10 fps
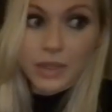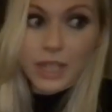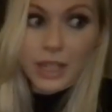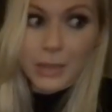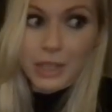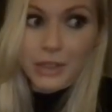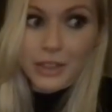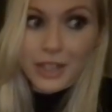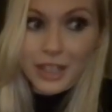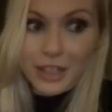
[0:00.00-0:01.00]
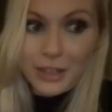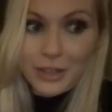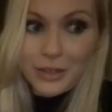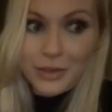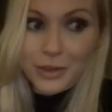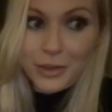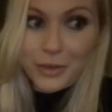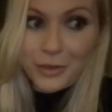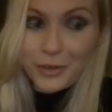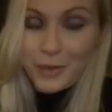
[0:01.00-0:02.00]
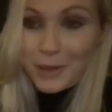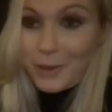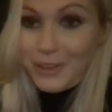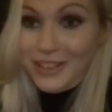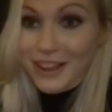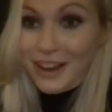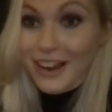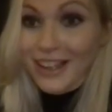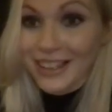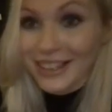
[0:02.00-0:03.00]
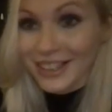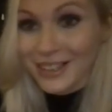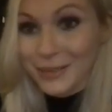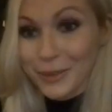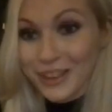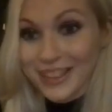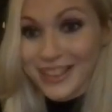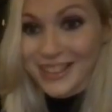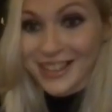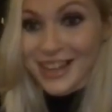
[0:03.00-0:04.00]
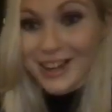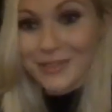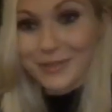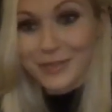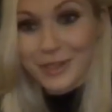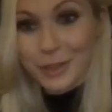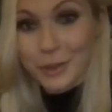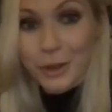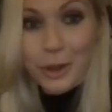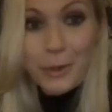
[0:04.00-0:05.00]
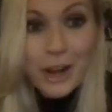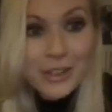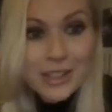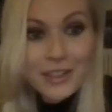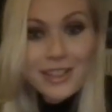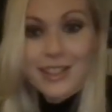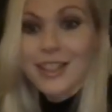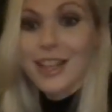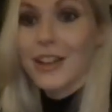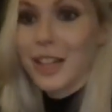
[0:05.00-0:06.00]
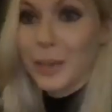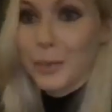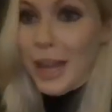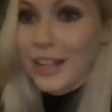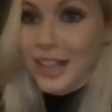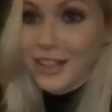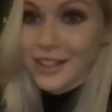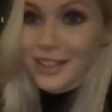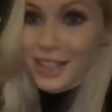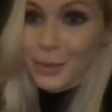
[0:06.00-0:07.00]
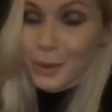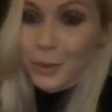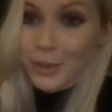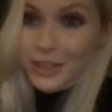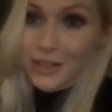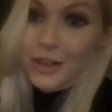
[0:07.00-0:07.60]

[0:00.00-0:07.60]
I mean, it looks like it's sort of about to die at some point. With the Royal Opera House having to sell like paintings to keep open and stuff.